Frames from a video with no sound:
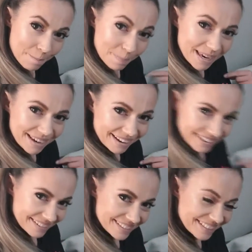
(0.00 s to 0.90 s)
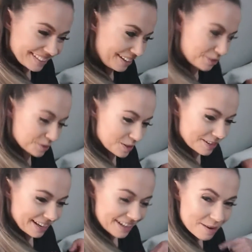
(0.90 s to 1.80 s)
Me. Danilo's got
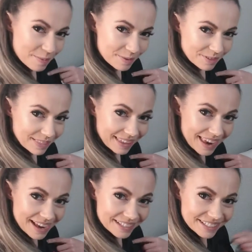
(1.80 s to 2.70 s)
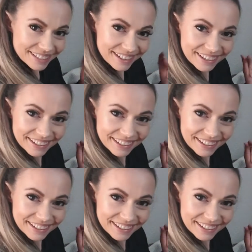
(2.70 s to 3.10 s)
to get up and feed the cat.